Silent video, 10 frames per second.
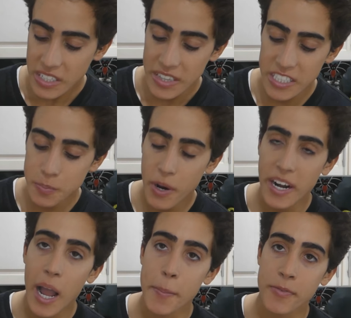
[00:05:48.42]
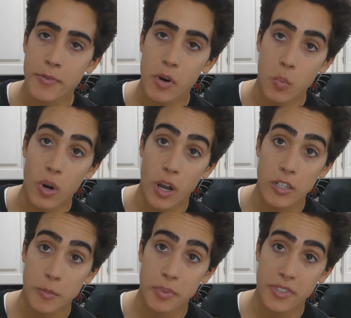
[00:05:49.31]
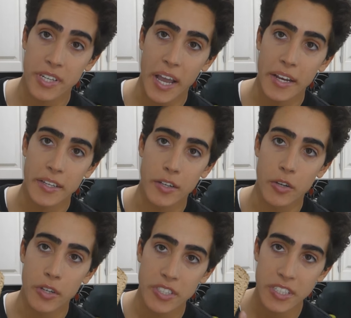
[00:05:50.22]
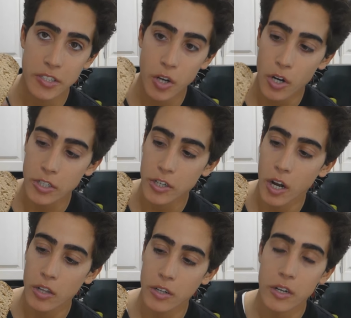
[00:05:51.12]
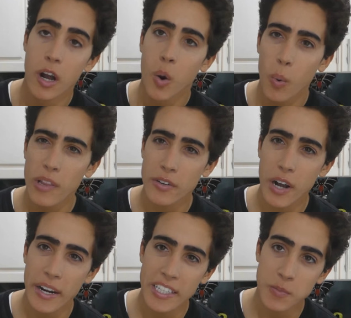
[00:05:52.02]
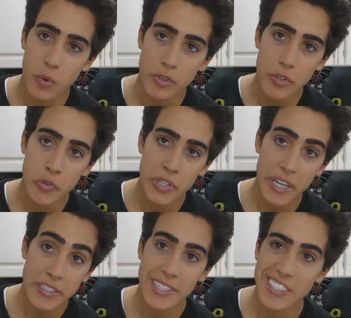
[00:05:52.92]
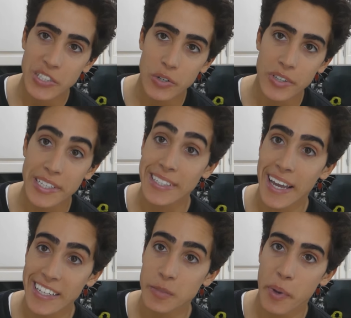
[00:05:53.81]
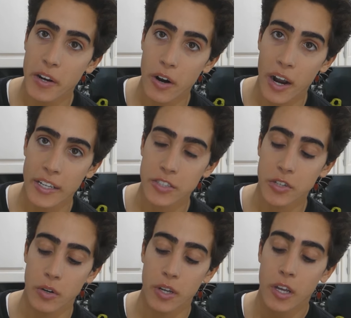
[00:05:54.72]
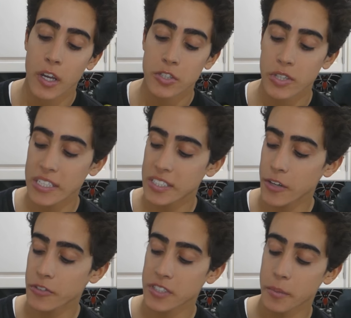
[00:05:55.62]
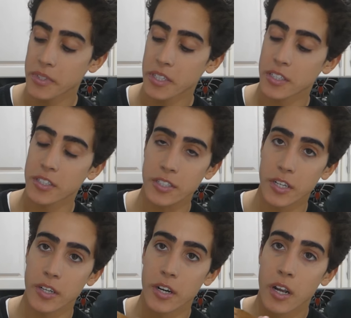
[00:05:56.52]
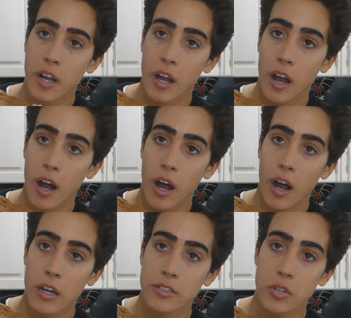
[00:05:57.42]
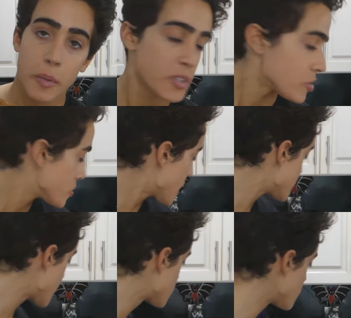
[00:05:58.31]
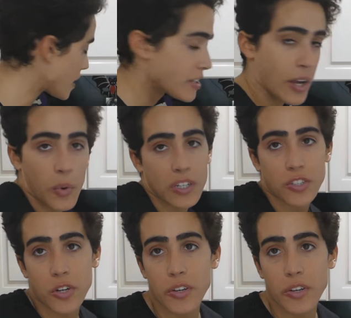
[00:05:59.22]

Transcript: this bread, I prefer one hundred percent. You know, you can see the darker color. Whether or not it's more nutrient dense, it certainly tastes better on its own. So that's definitely something to consider. Uh, so let me show you guys how to, I, mean, I wanted to show